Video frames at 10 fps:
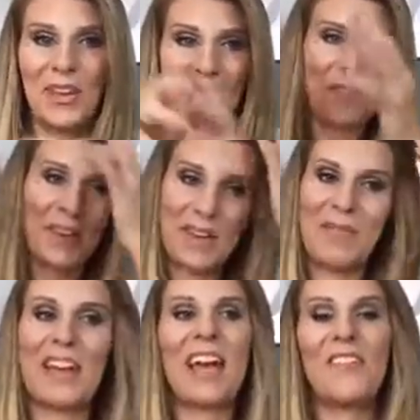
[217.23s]
that we could
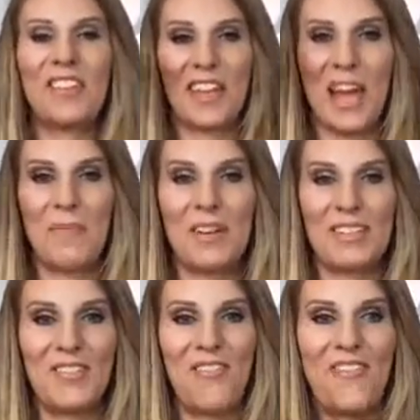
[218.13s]
make everything happen as